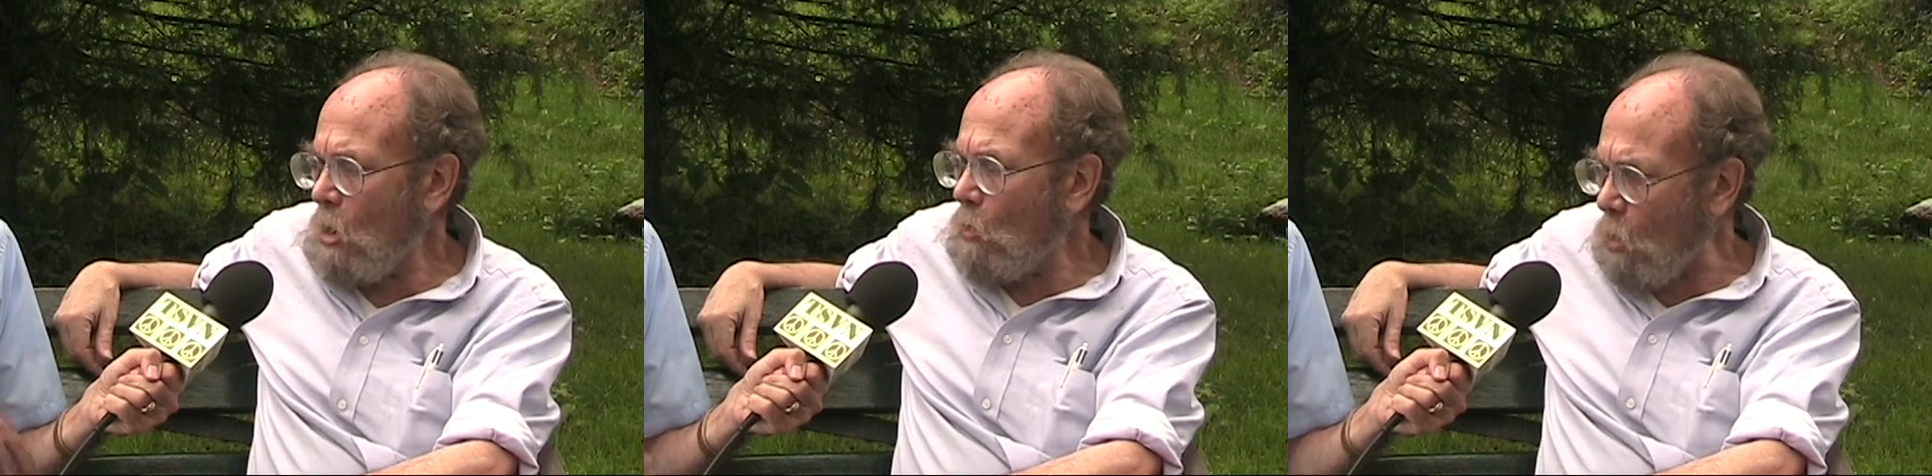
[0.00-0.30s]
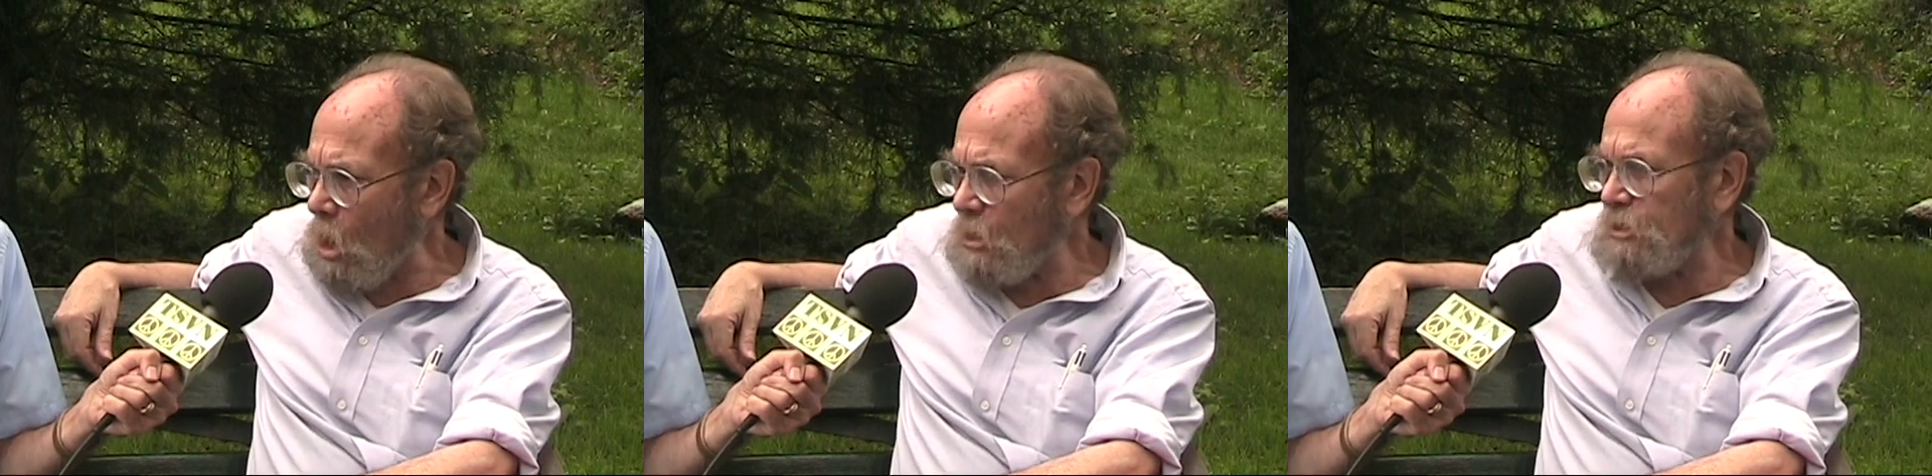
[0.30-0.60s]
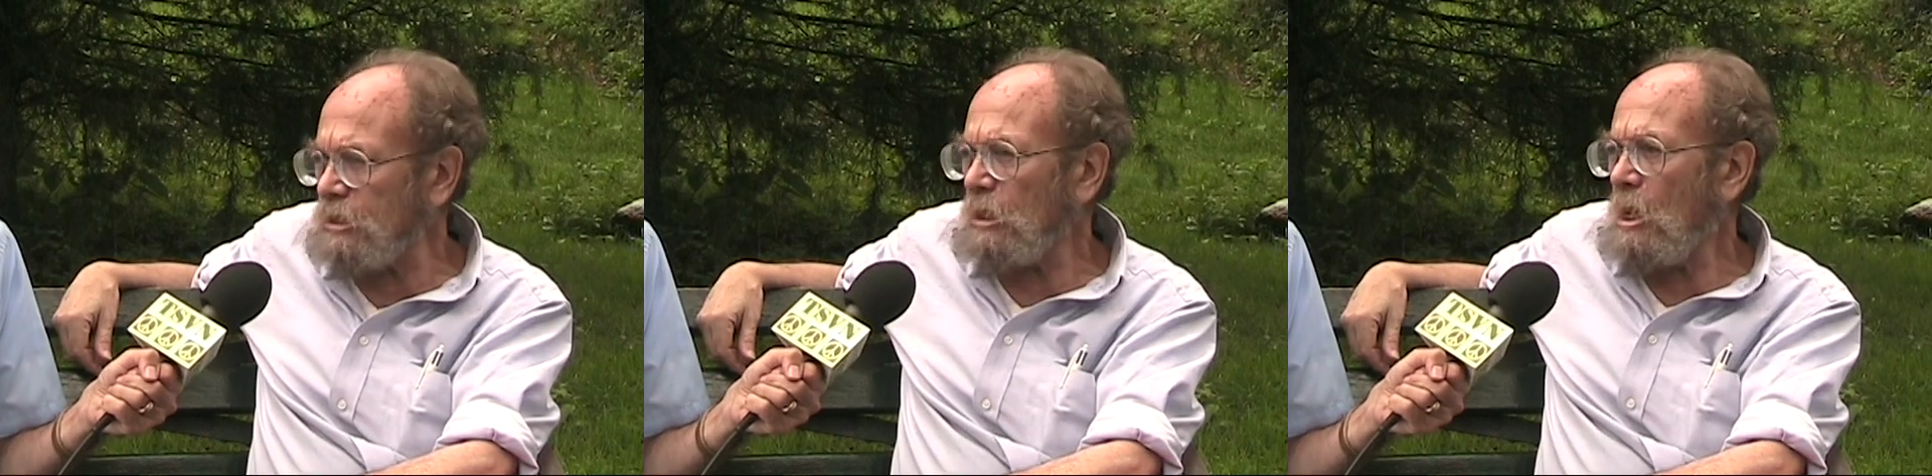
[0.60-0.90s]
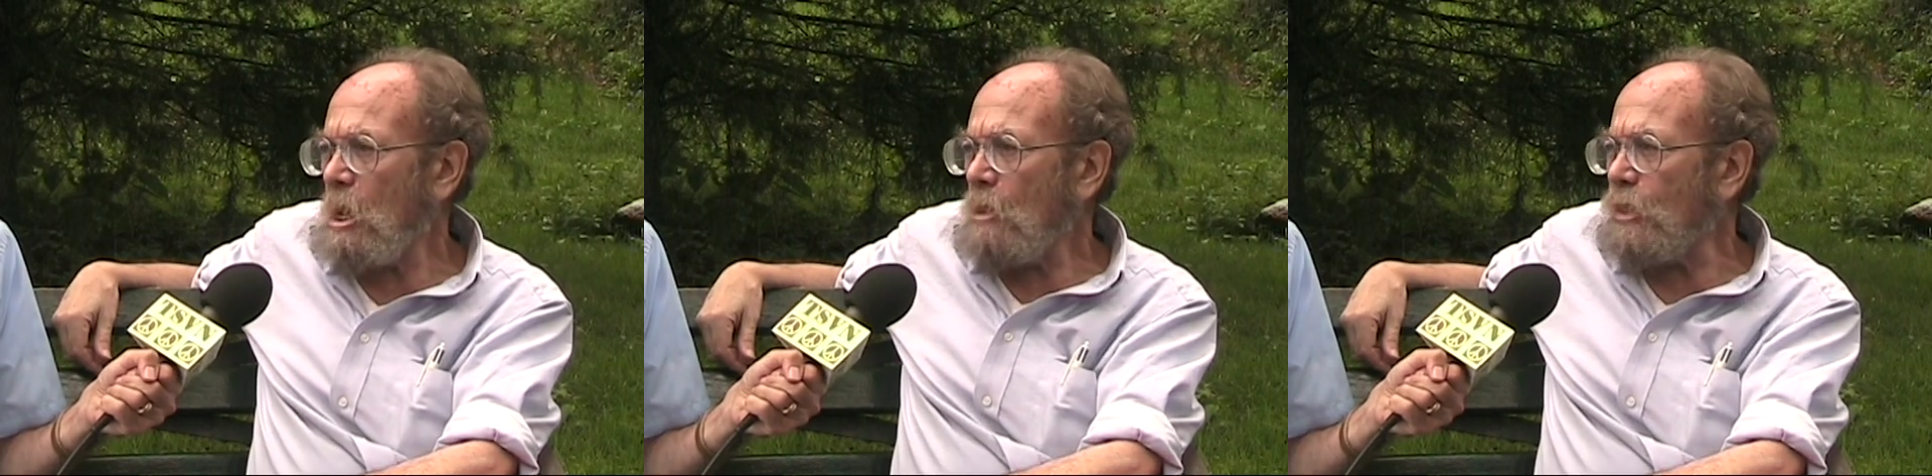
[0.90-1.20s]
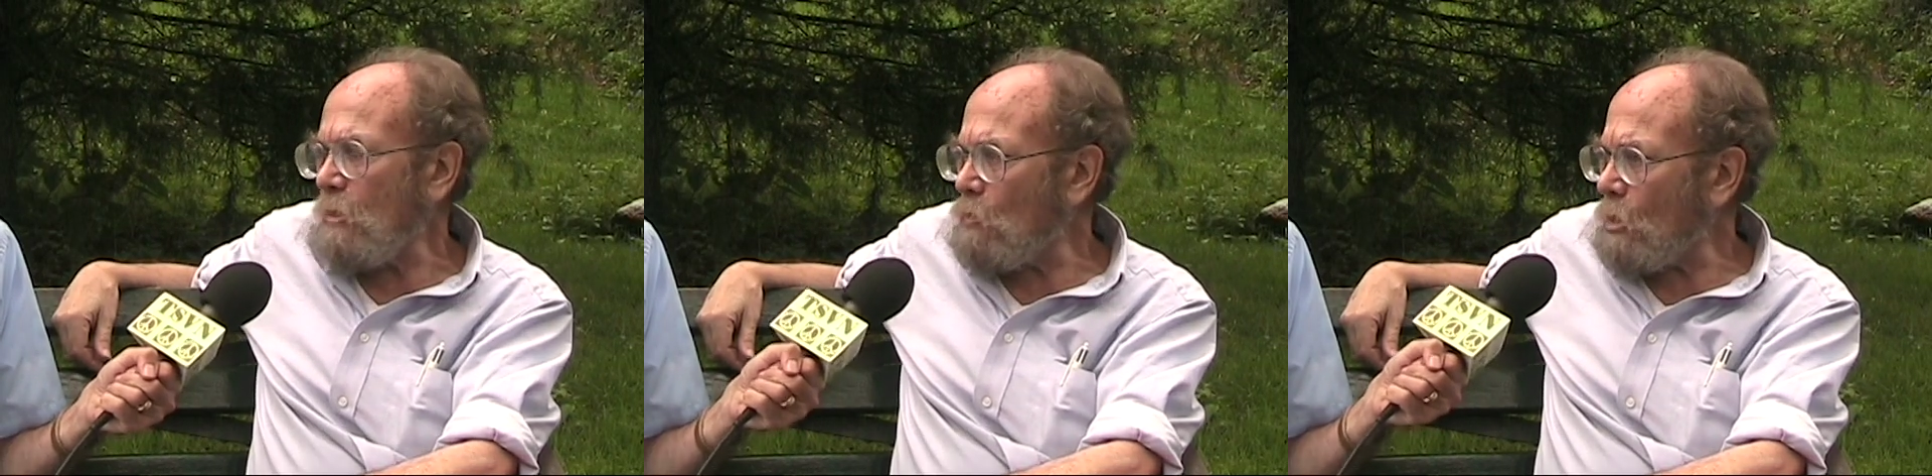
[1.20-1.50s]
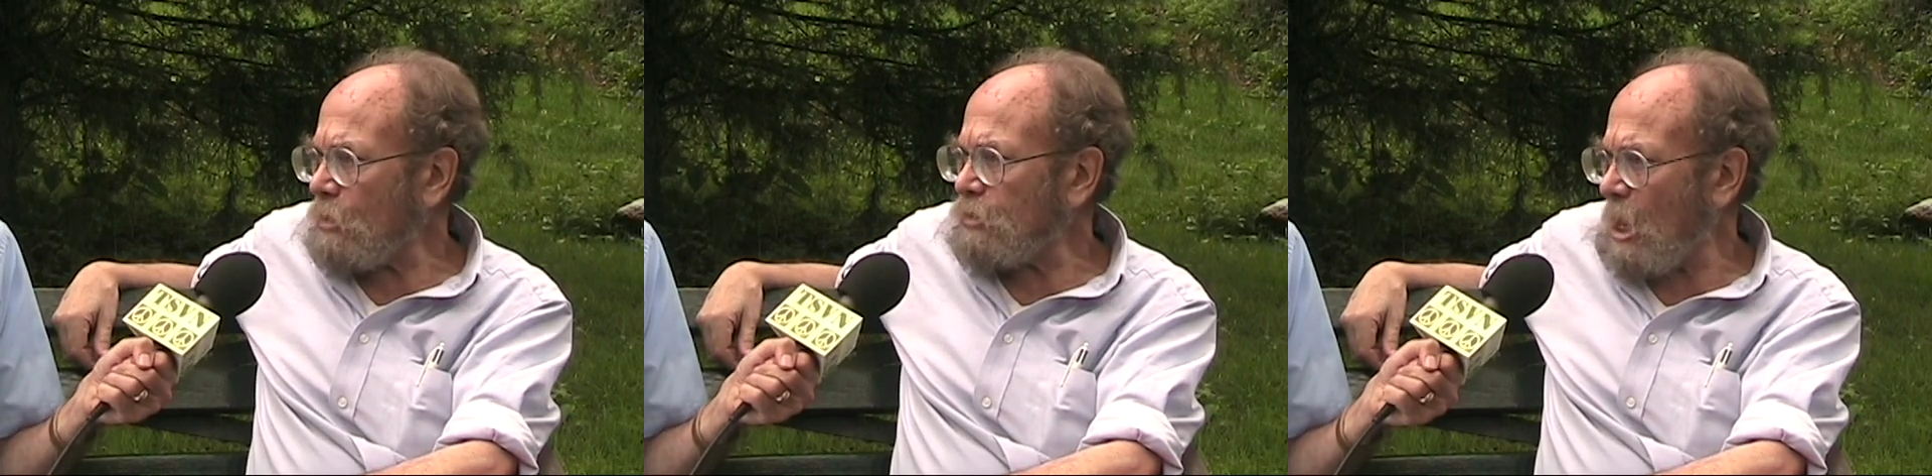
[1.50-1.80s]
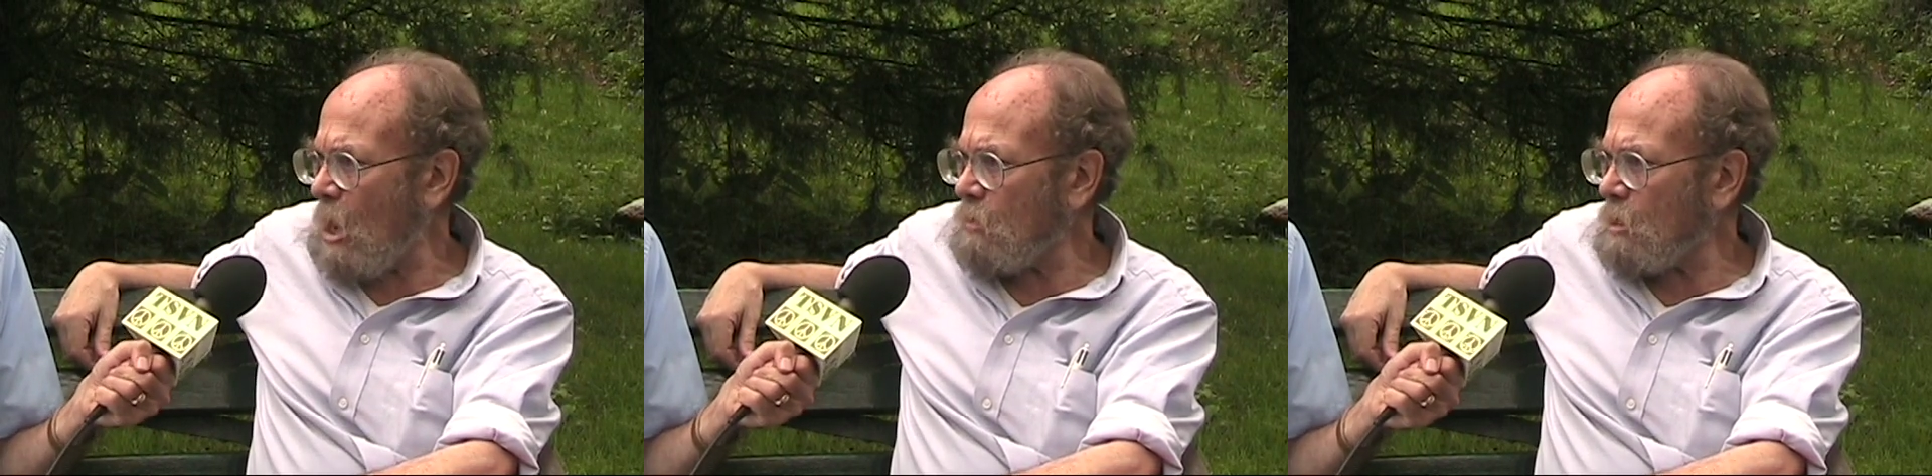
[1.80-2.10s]
was they worked
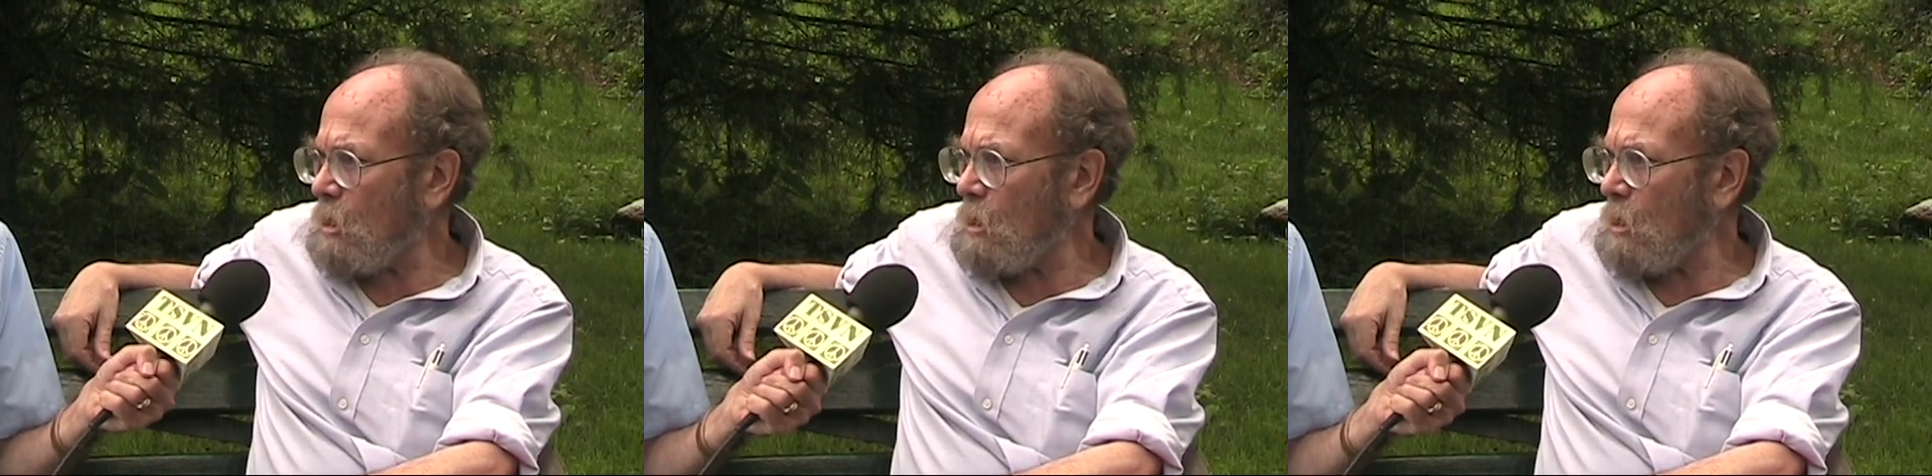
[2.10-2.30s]
out